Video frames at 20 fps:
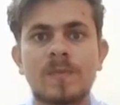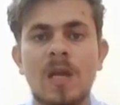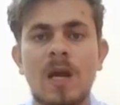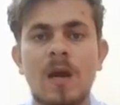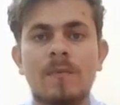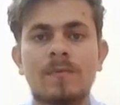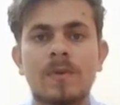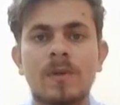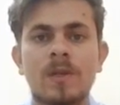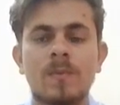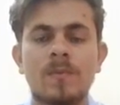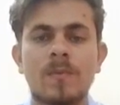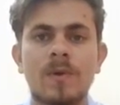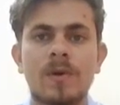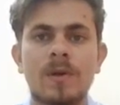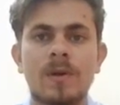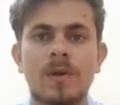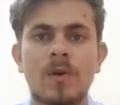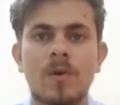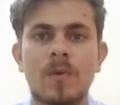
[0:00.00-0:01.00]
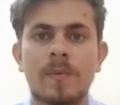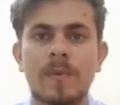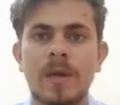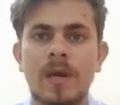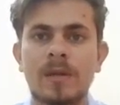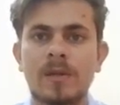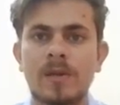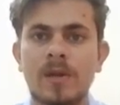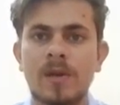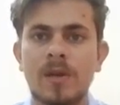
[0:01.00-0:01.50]
After the murder of
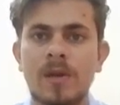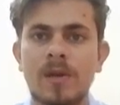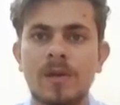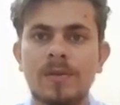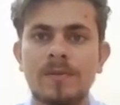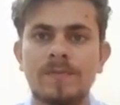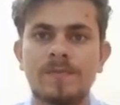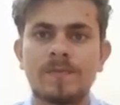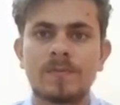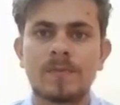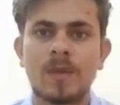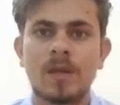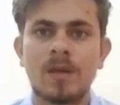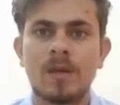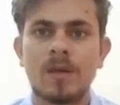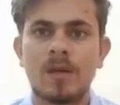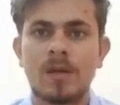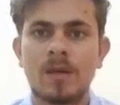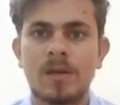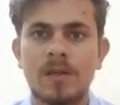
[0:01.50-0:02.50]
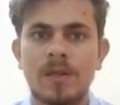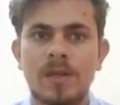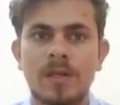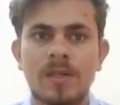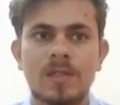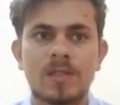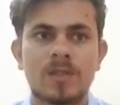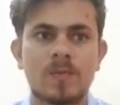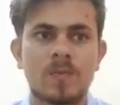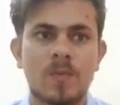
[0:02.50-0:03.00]
Katrina
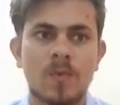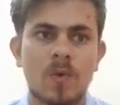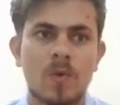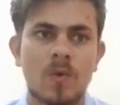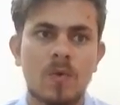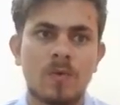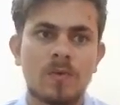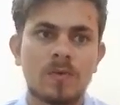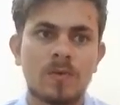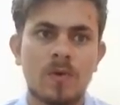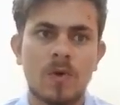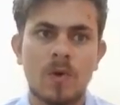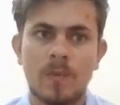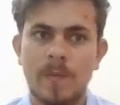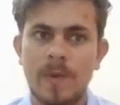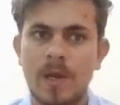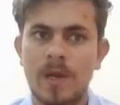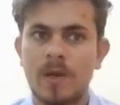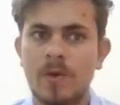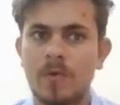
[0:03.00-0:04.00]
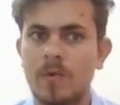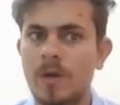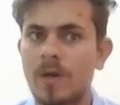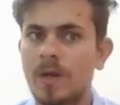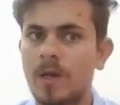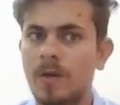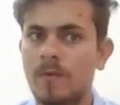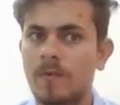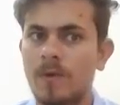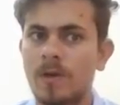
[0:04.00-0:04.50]
Teedsbro on May
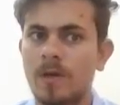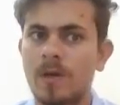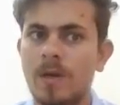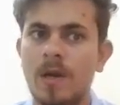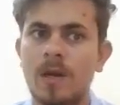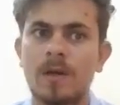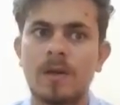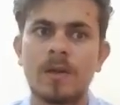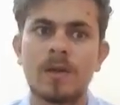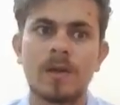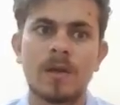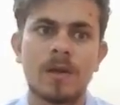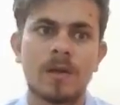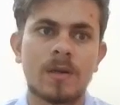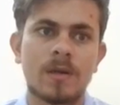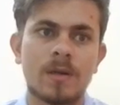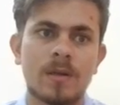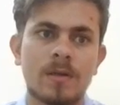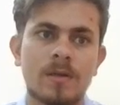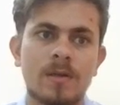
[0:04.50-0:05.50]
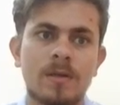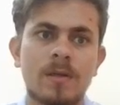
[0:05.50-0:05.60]
21, 1980,